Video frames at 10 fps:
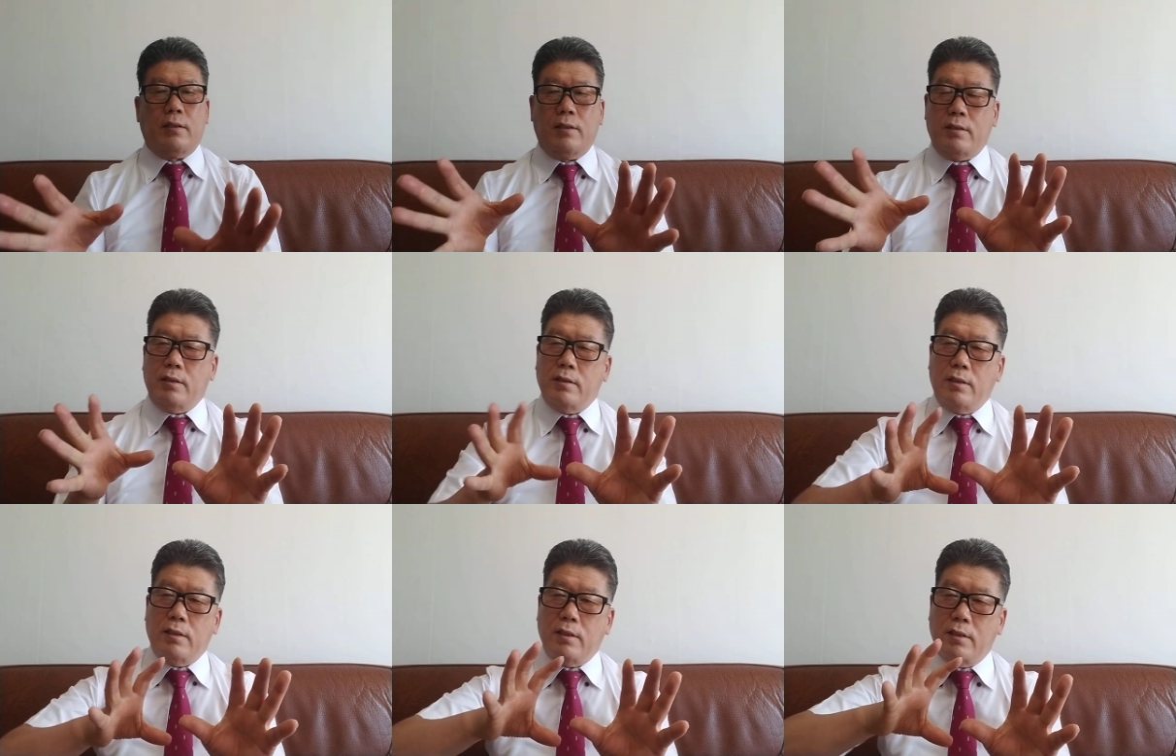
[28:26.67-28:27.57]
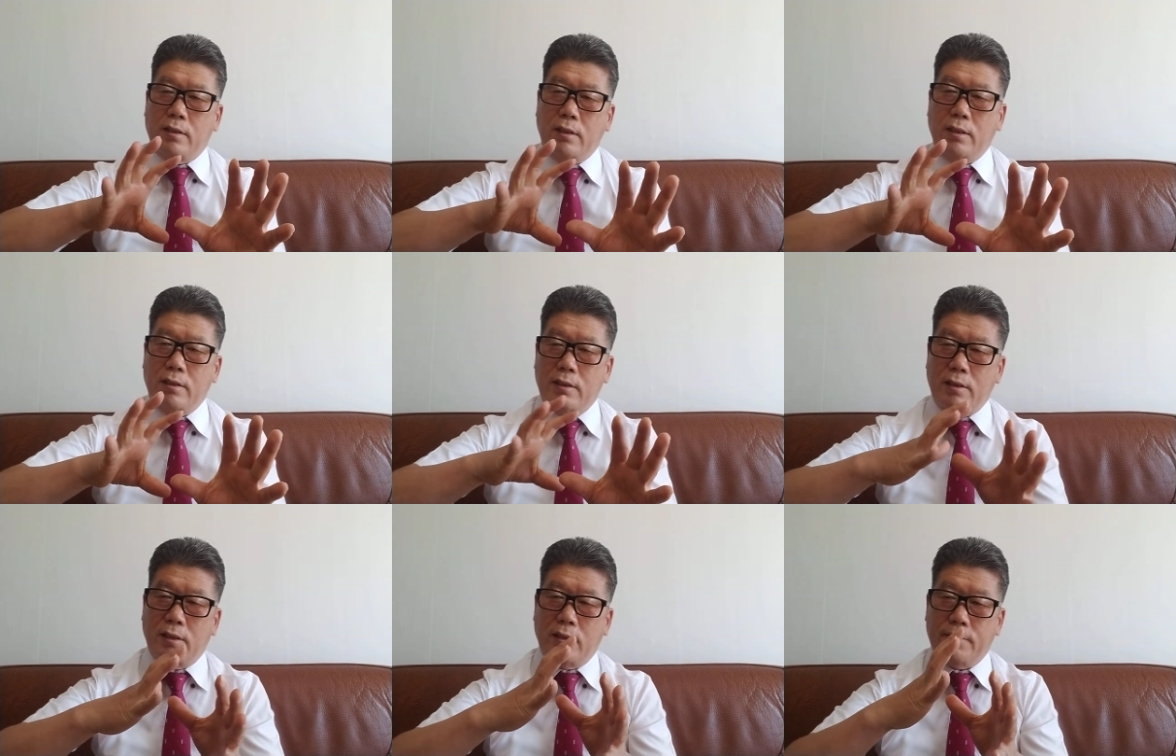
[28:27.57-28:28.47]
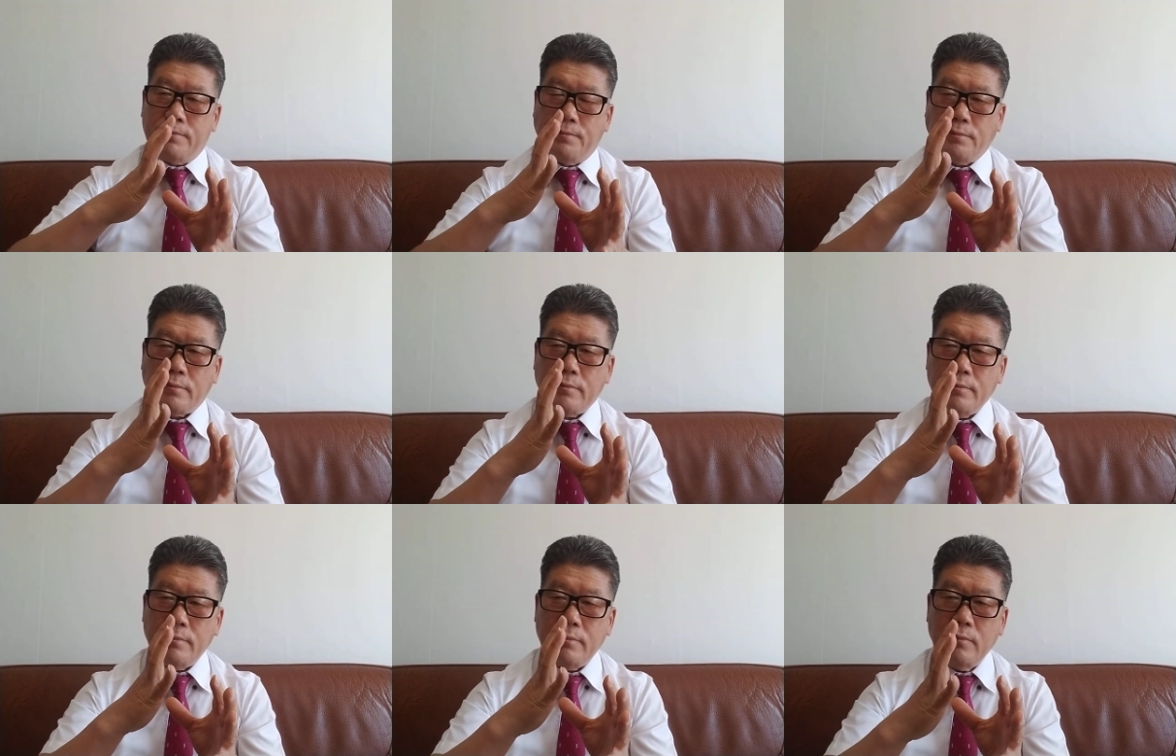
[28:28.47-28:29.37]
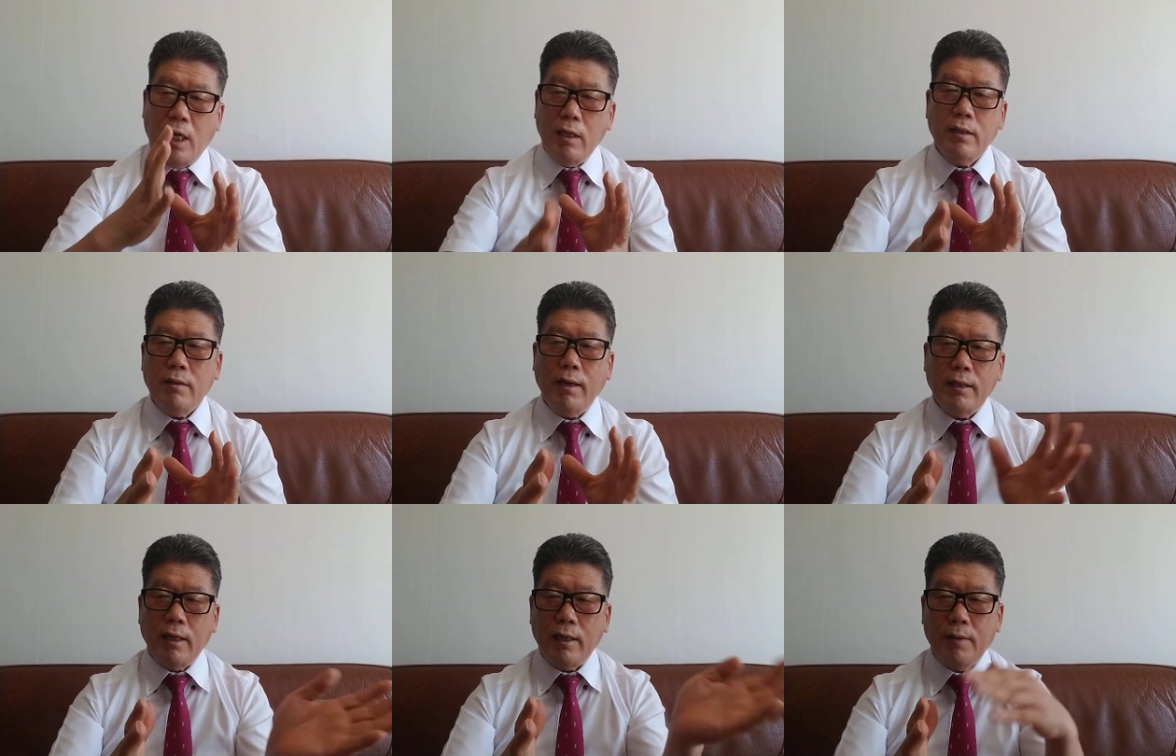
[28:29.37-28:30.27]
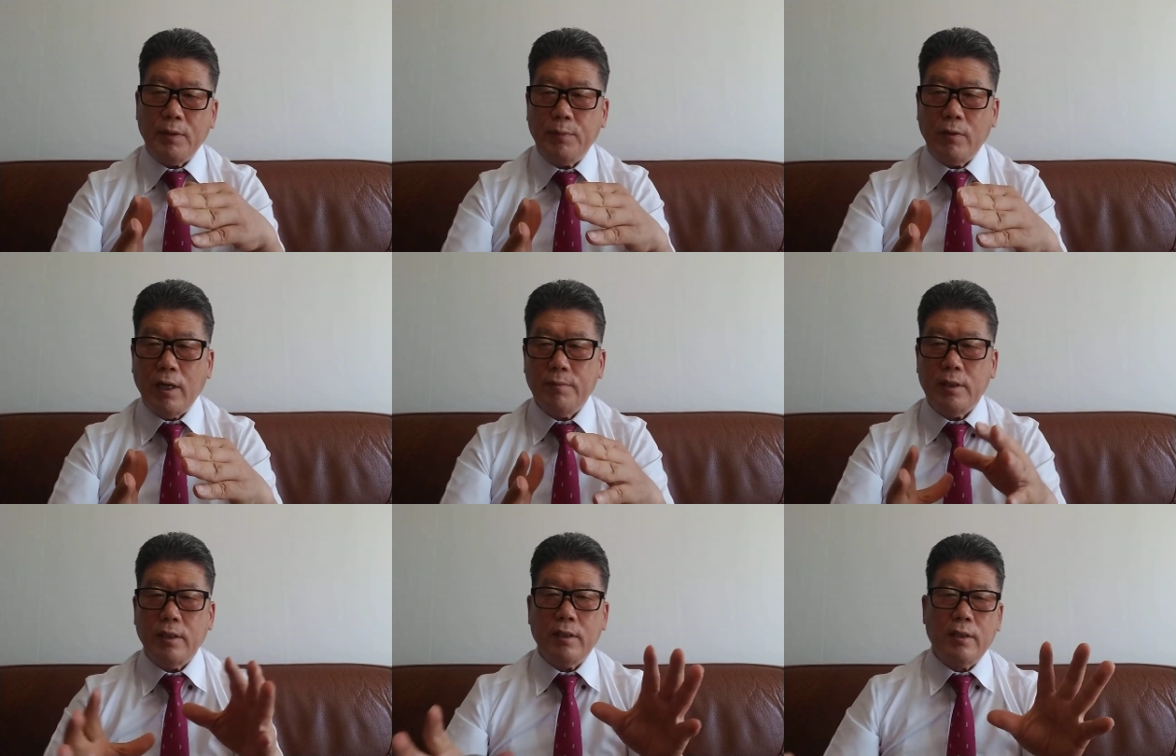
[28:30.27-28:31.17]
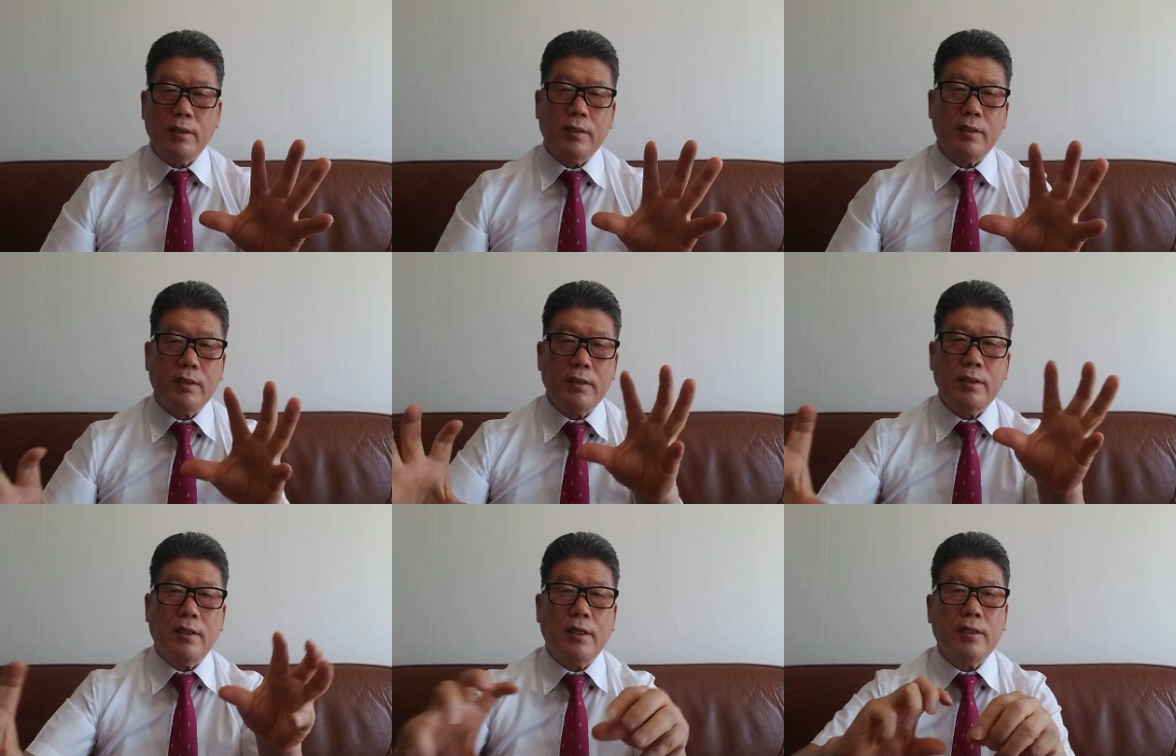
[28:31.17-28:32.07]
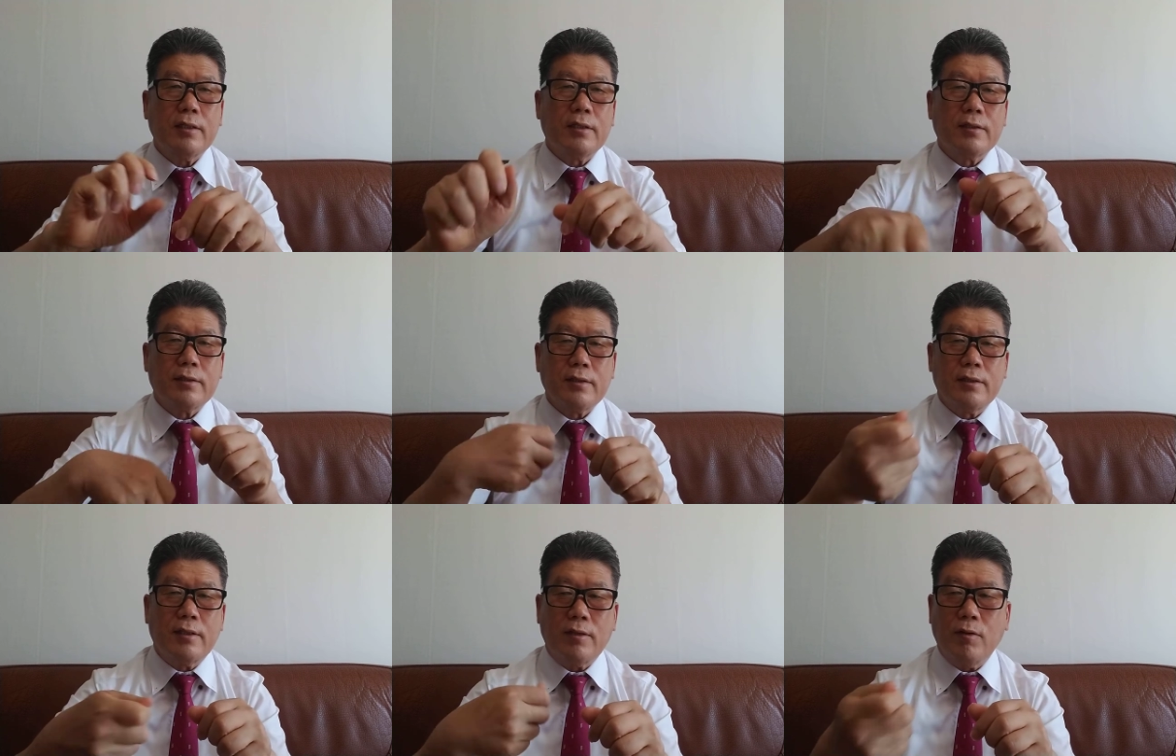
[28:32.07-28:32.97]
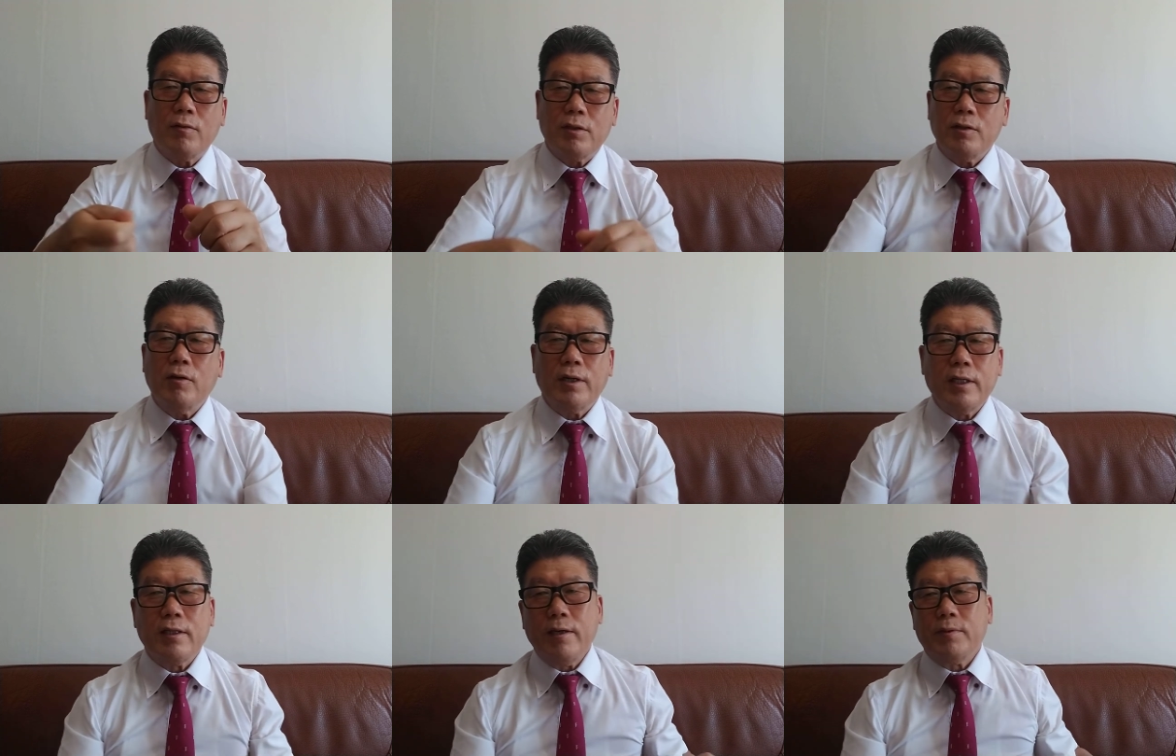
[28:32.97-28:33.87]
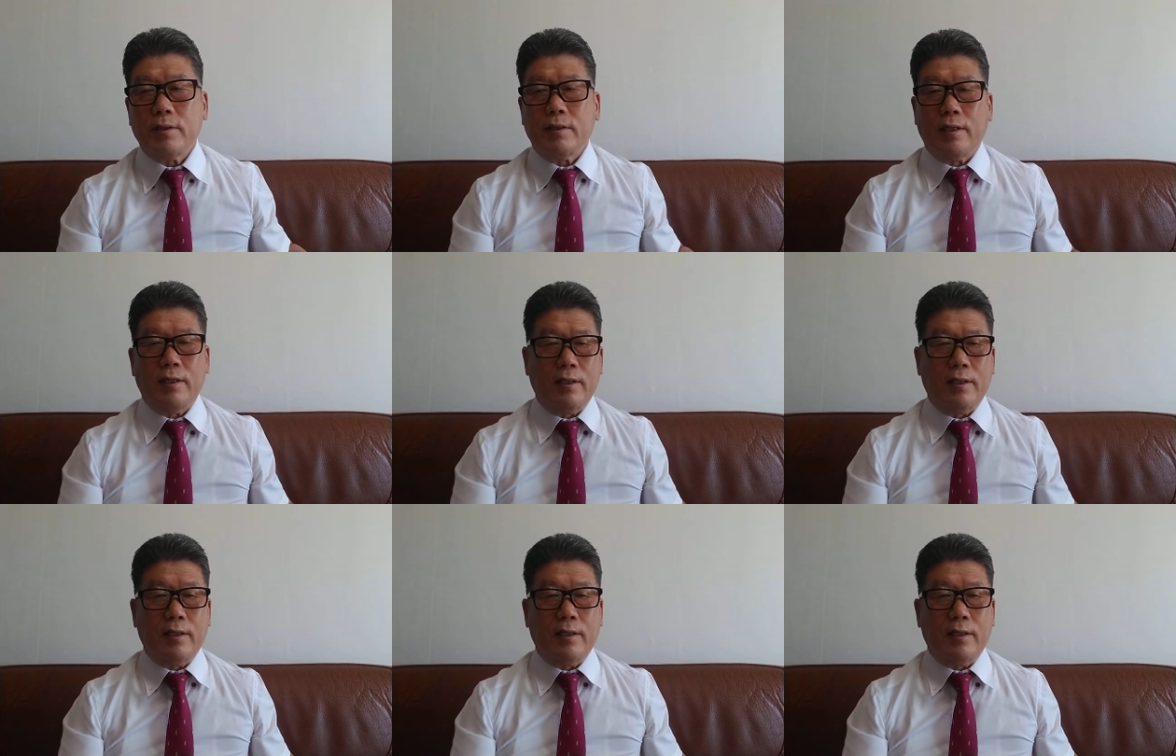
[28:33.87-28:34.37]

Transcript: This is he is the underwriter. People come here, he can load the show and everything.